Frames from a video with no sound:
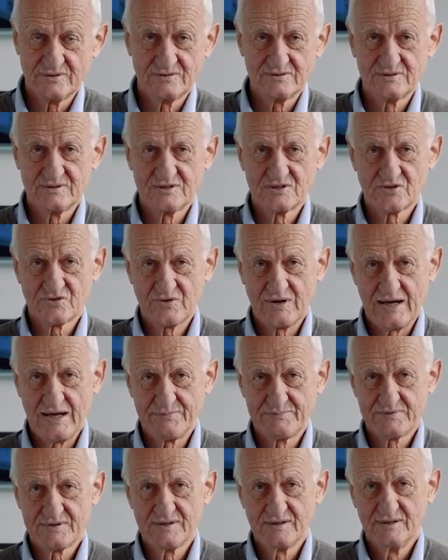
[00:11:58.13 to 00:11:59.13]

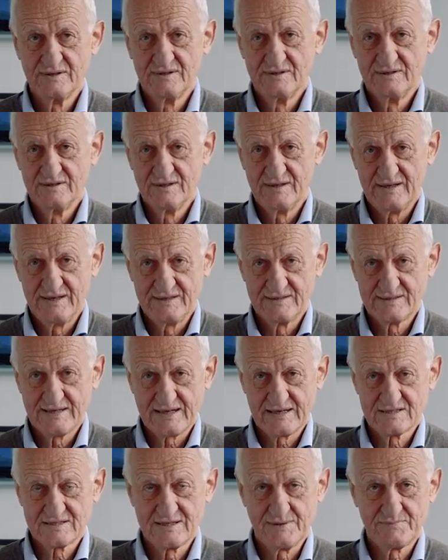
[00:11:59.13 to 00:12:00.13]
described and
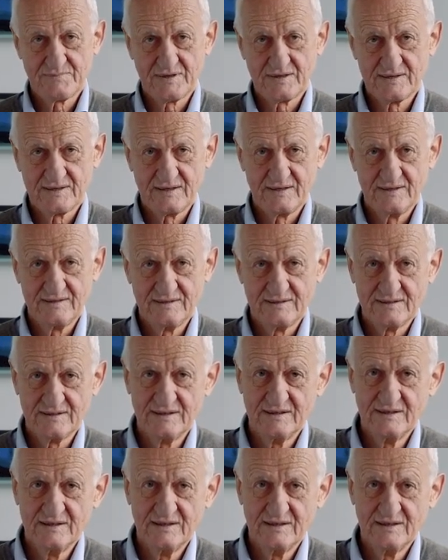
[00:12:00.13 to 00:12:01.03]
accepted in the